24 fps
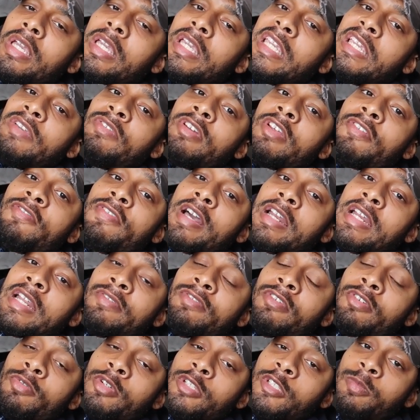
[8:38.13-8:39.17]
even if I
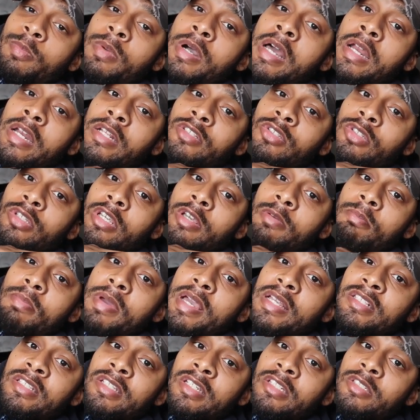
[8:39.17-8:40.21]
never responded to your
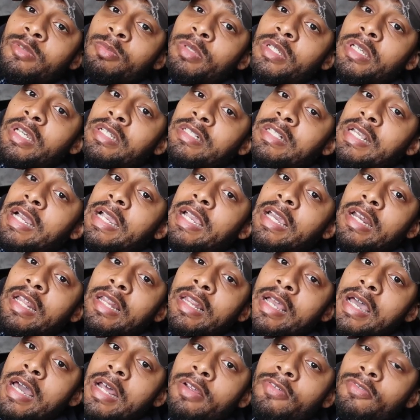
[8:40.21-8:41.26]
message, because I get a
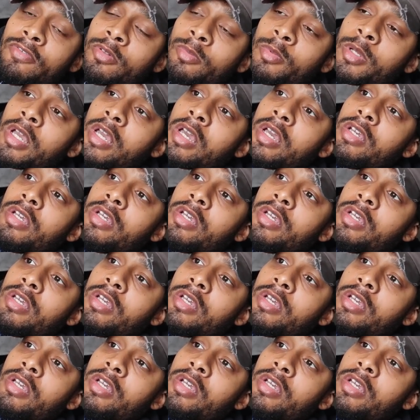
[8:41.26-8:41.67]
lot of them,